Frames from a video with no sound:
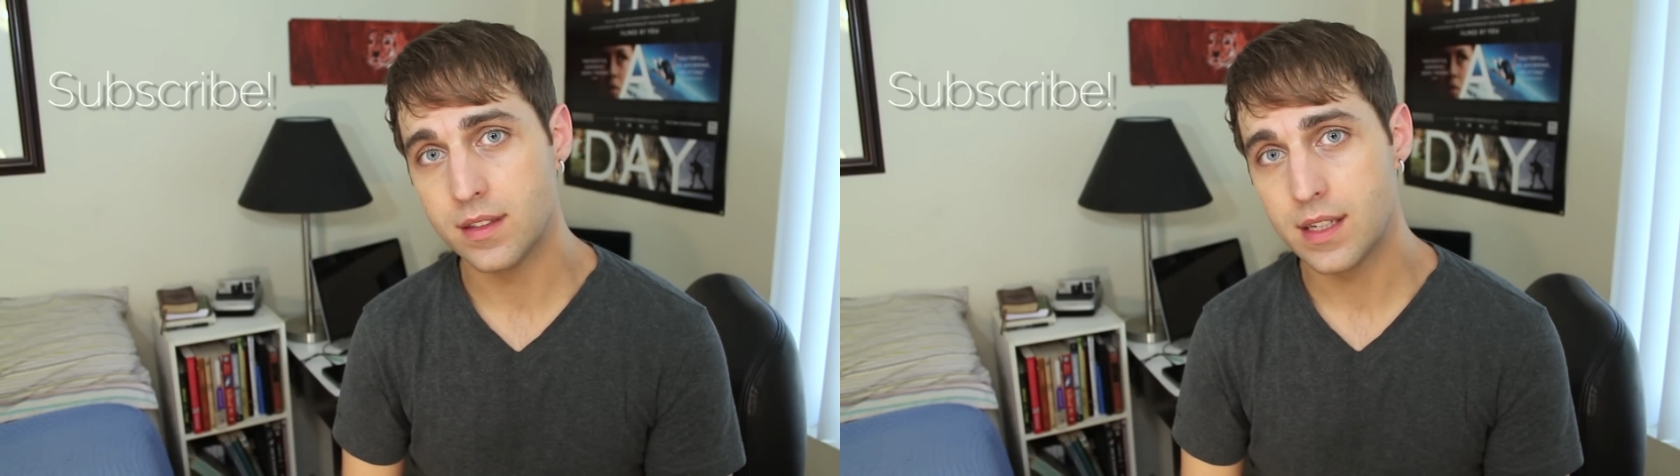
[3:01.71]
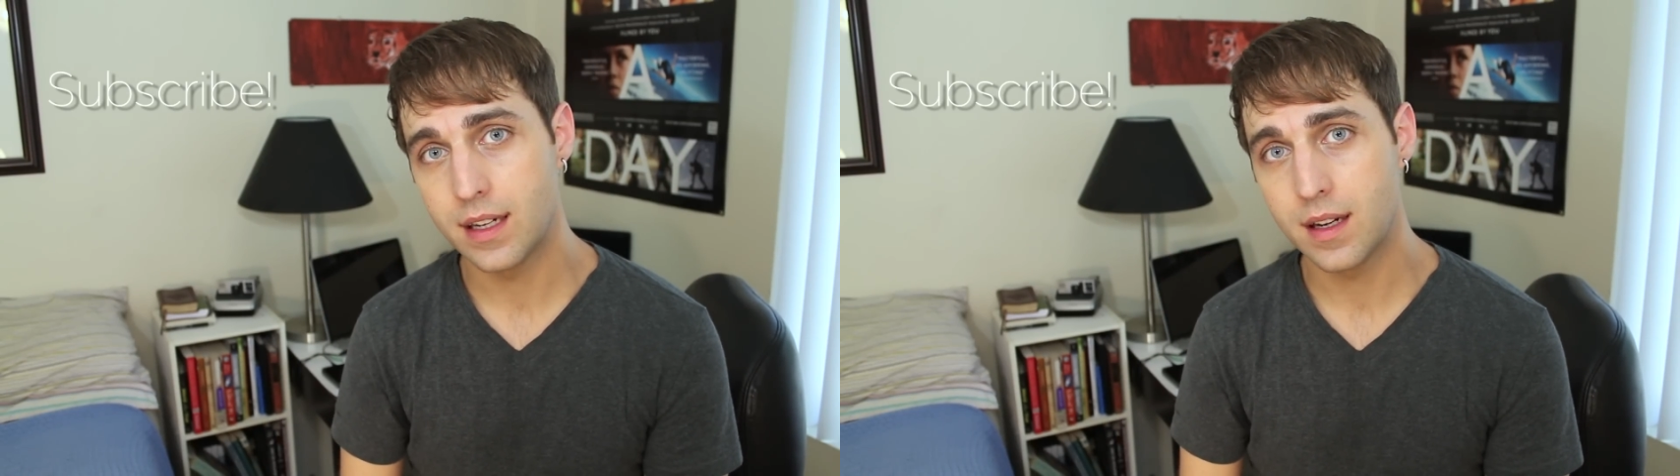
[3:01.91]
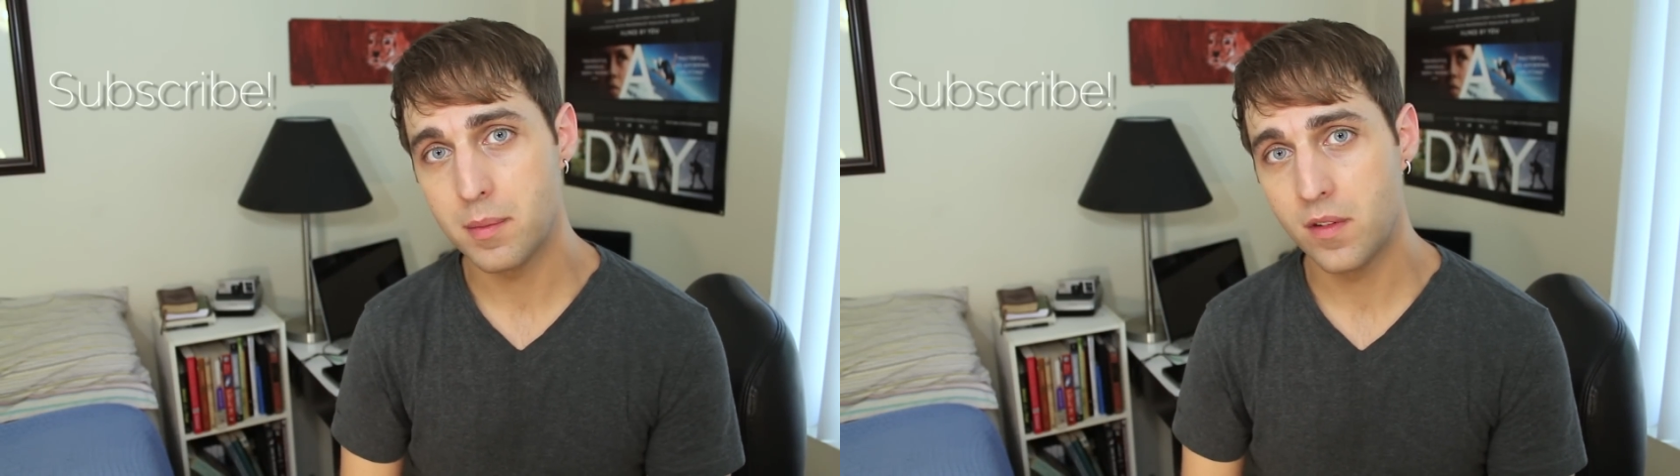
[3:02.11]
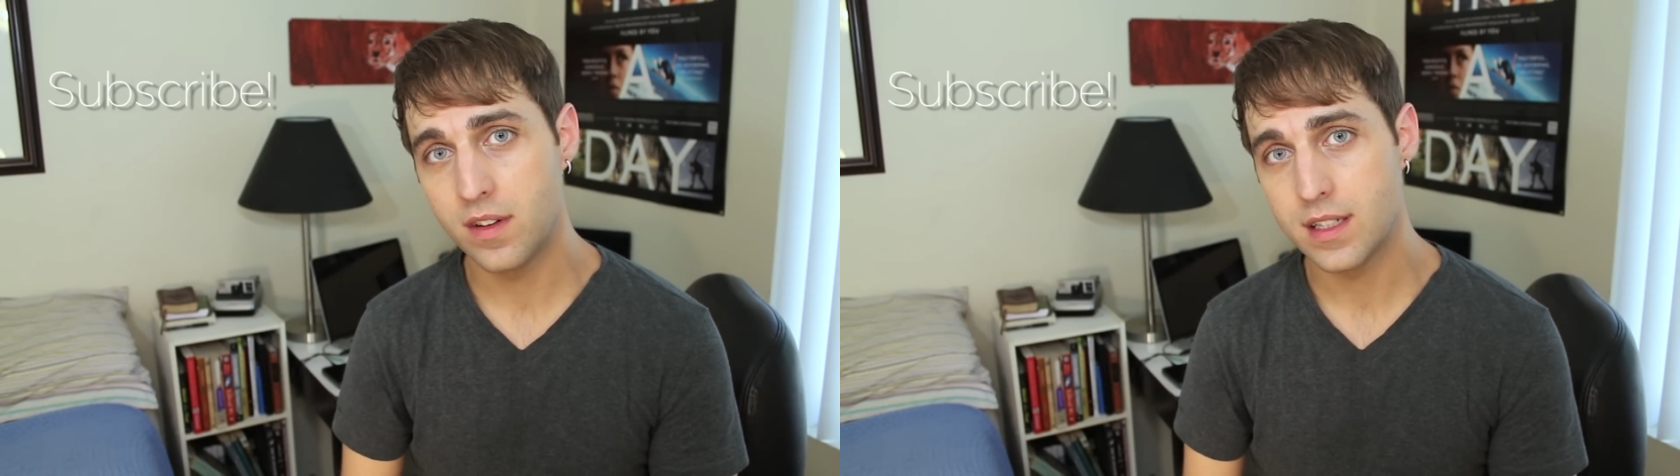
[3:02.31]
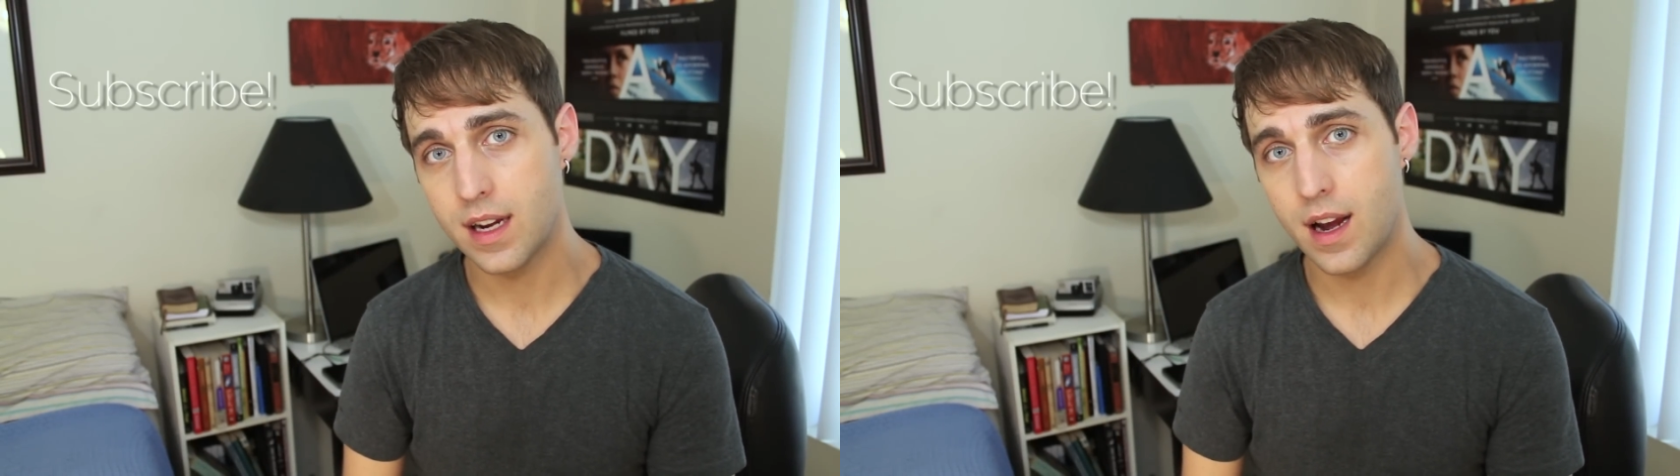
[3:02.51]
Say, come over
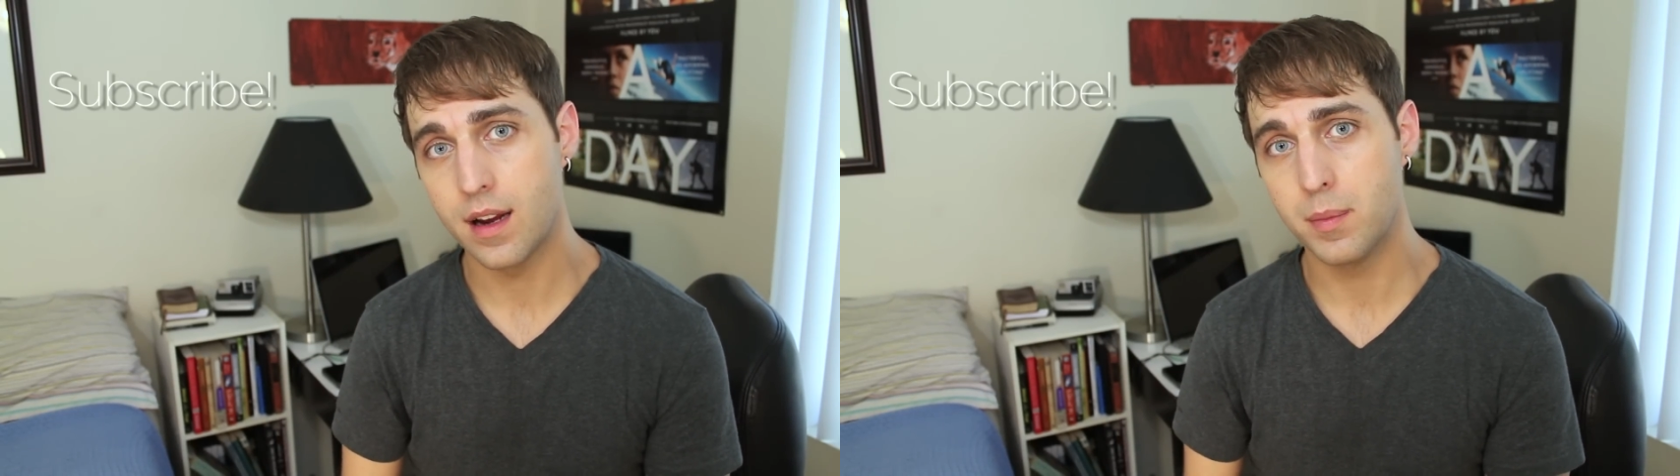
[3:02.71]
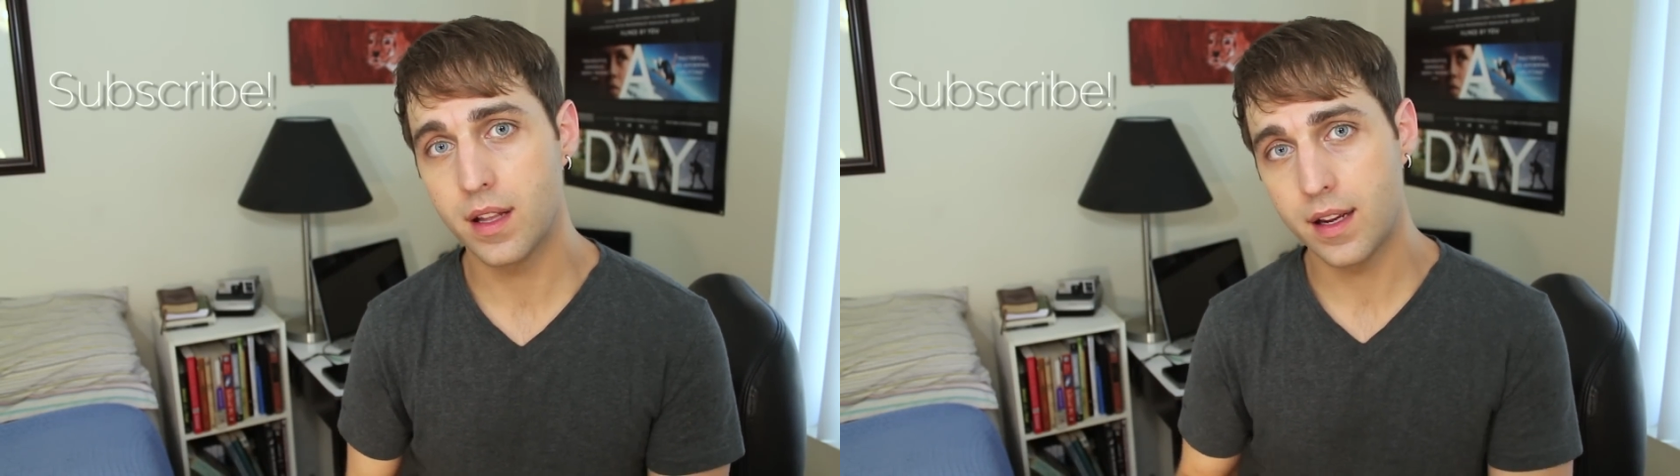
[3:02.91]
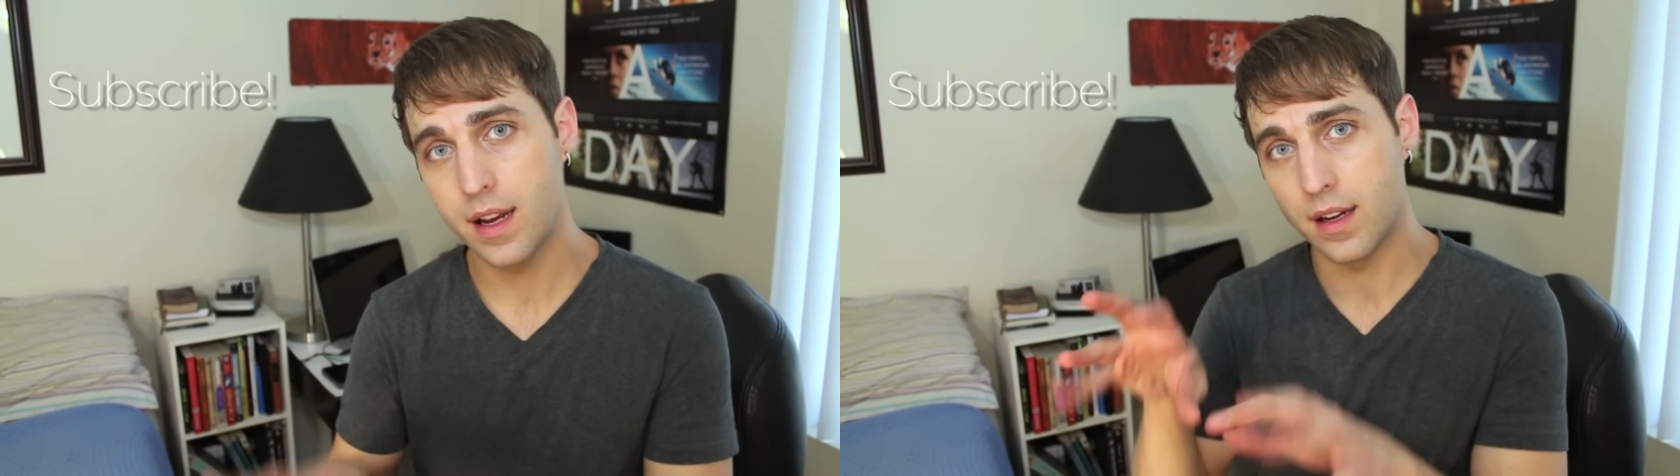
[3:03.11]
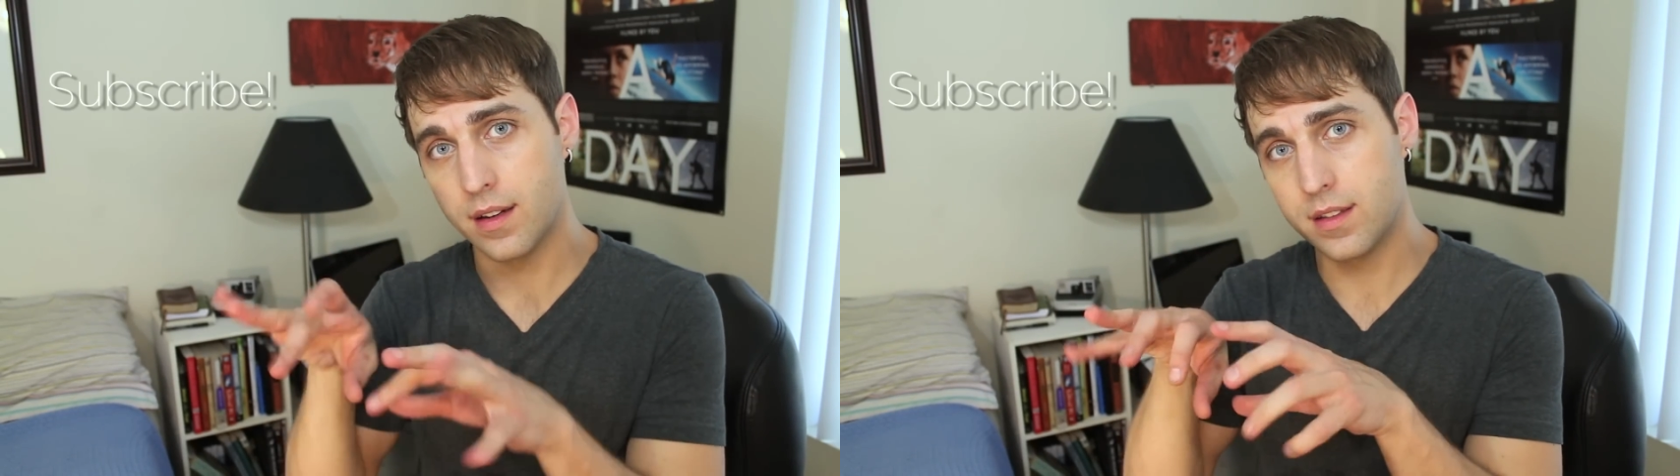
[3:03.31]
and say hi. Be like, hey,